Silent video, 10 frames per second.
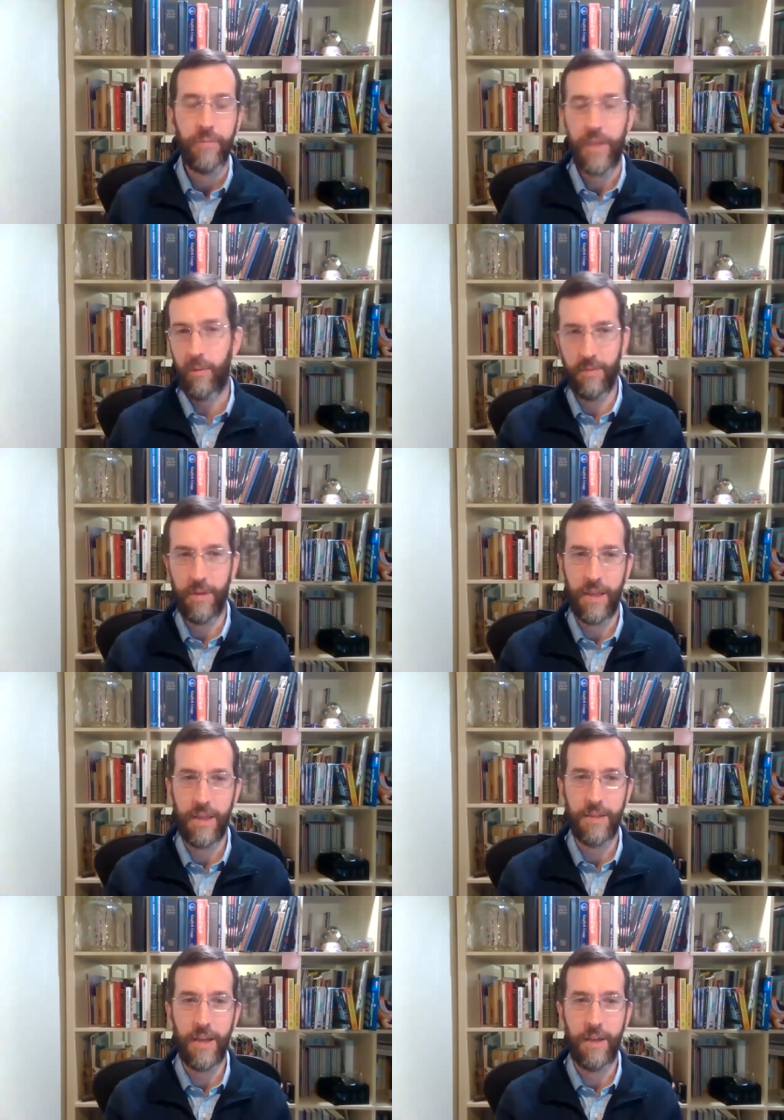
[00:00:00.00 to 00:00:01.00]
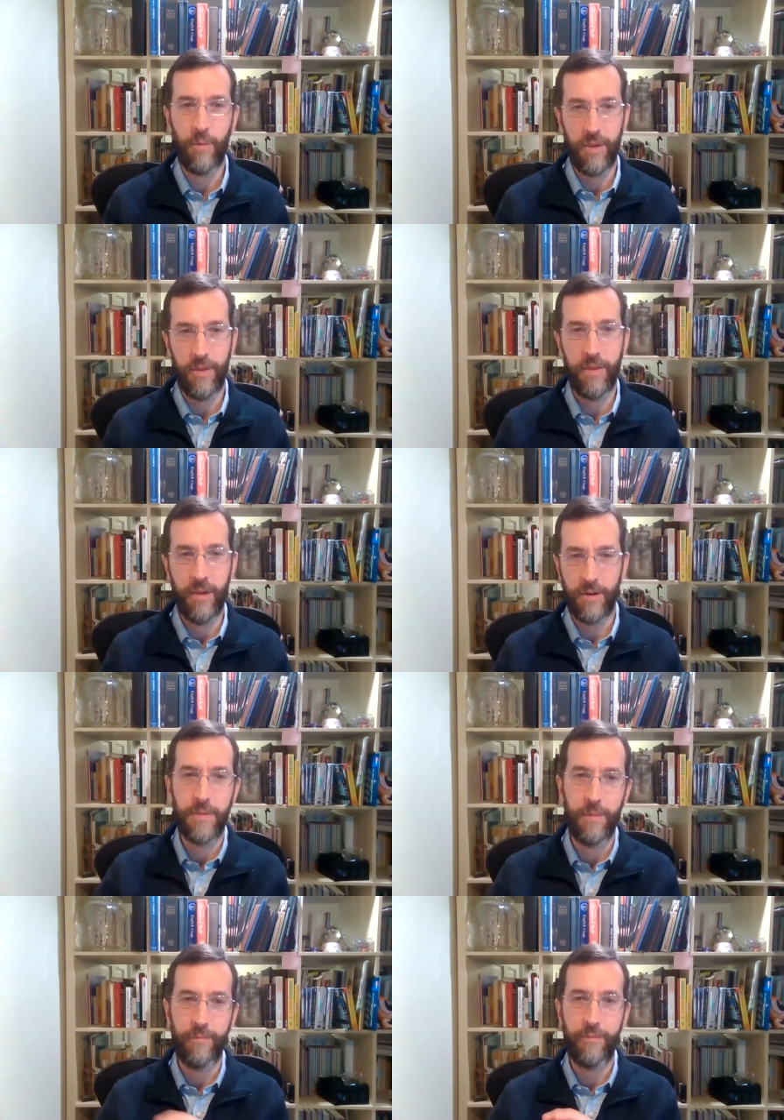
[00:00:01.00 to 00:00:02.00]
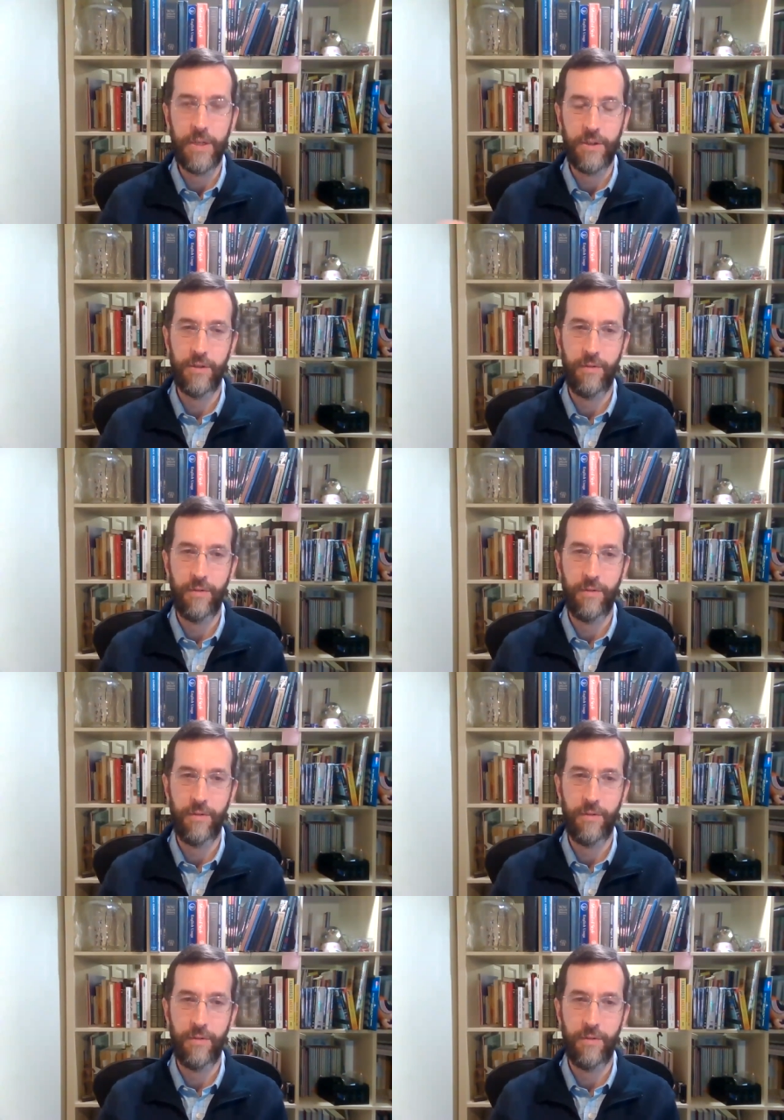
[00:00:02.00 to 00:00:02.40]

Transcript: like something like Ignite, where there are some features